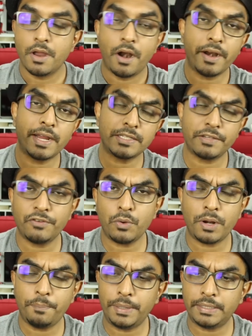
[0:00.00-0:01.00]
Alright guys, if you
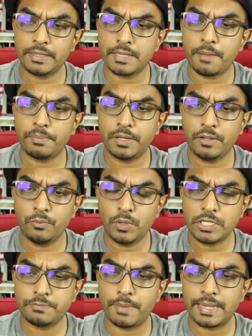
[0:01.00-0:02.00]
want to pick this up, the
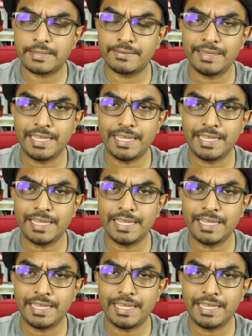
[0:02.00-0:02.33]
Wismec